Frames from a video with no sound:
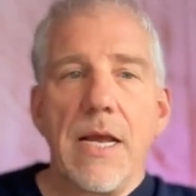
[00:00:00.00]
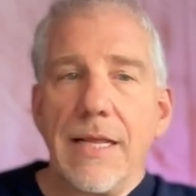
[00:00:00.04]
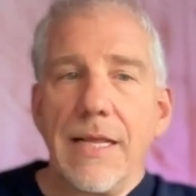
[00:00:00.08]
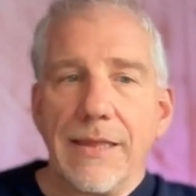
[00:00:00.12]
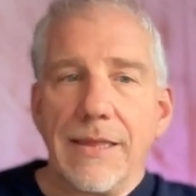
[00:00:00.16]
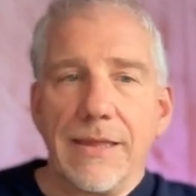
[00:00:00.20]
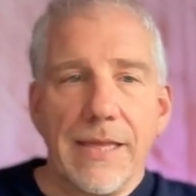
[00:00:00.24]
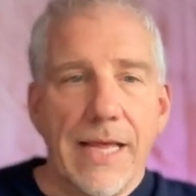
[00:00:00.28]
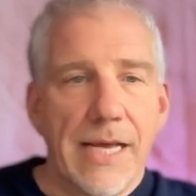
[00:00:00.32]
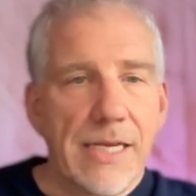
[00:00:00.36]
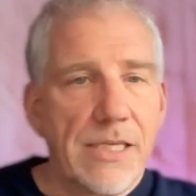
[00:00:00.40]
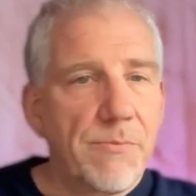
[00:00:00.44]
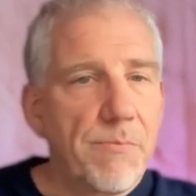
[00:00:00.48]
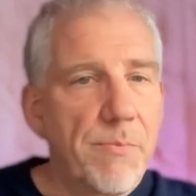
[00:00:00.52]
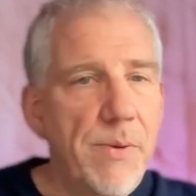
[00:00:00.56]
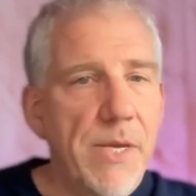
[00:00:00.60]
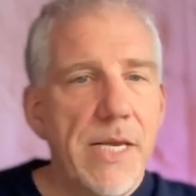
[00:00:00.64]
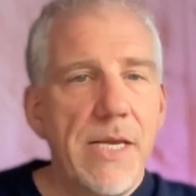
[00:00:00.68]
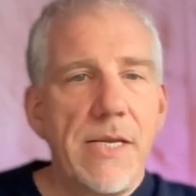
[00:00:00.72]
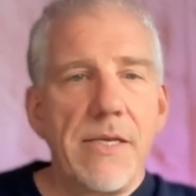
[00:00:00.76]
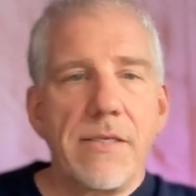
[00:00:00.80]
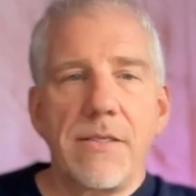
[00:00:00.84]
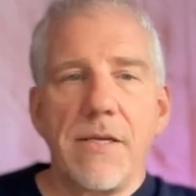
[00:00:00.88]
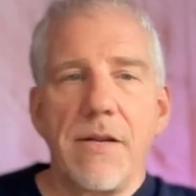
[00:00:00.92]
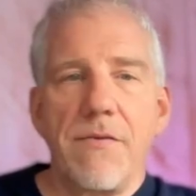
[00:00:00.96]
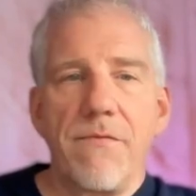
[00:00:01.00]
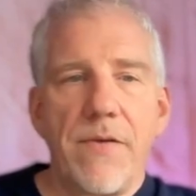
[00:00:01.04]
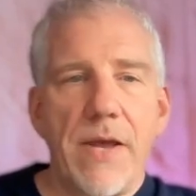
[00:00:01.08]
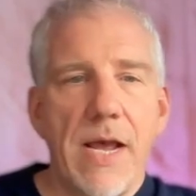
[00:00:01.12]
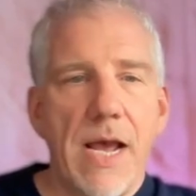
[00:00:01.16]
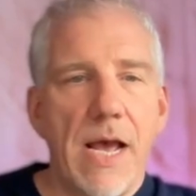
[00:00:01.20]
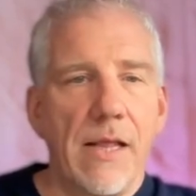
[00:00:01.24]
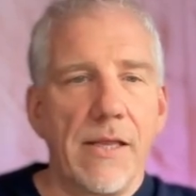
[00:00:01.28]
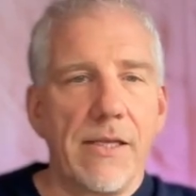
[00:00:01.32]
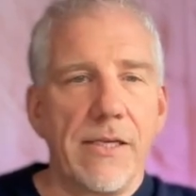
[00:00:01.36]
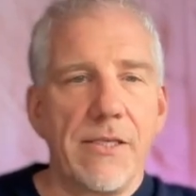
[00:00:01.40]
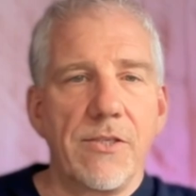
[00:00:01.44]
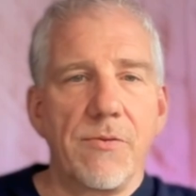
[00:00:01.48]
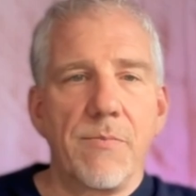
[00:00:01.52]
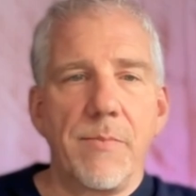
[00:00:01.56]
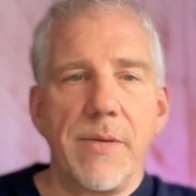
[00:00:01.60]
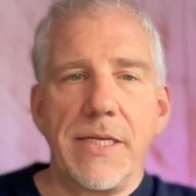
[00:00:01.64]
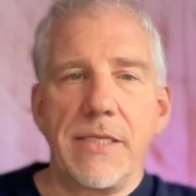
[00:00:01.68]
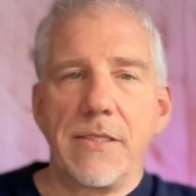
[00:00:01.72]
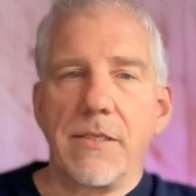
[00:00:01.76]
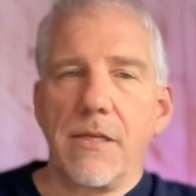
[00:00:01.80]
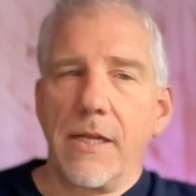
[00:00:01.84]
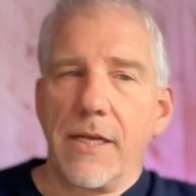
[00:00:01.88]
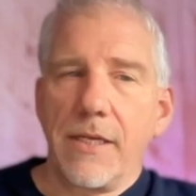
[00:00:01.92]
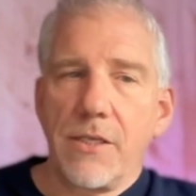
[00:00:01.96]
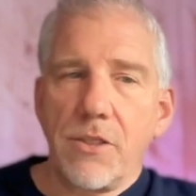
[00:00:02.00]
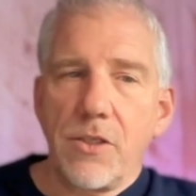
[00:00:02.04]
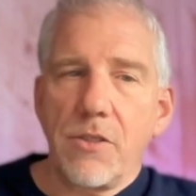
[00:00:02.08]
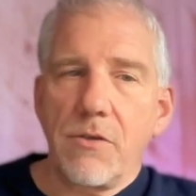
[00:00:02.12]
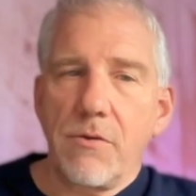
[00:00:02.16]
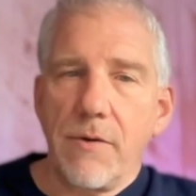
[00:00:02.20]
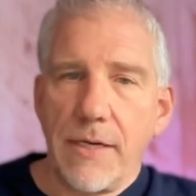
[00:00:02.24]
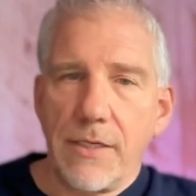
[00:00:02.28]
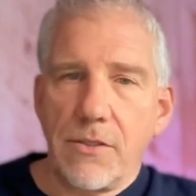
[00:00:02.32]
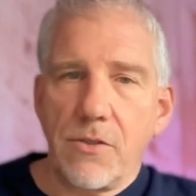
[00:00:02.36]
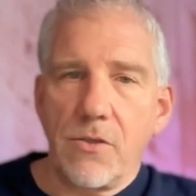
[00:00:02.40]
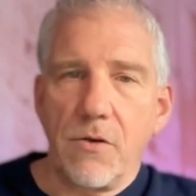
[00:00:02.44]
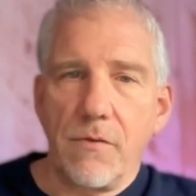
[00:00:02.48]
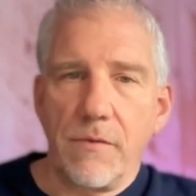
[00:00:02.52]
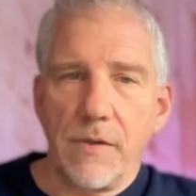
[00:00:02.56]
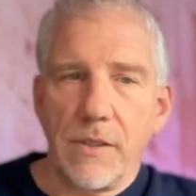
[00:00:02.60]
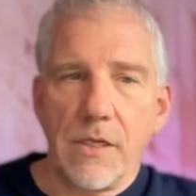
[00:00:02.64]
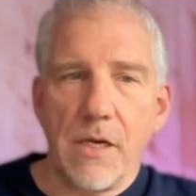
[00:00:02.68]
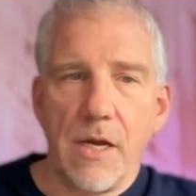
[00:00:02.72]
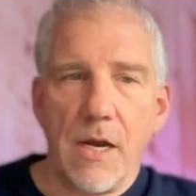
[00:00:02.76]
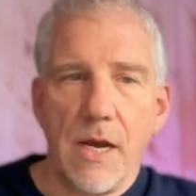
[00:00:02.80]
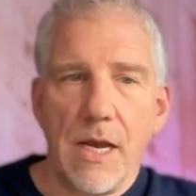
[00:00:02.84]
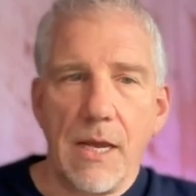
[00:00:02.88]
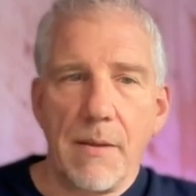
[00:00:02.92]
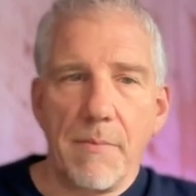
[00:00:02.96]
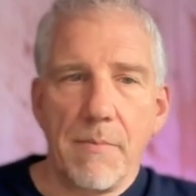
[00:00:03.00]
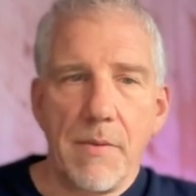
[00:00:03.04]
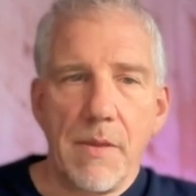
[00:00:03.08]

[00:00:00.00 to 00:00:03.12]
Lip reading: Less peaks and valleys means less stress over time.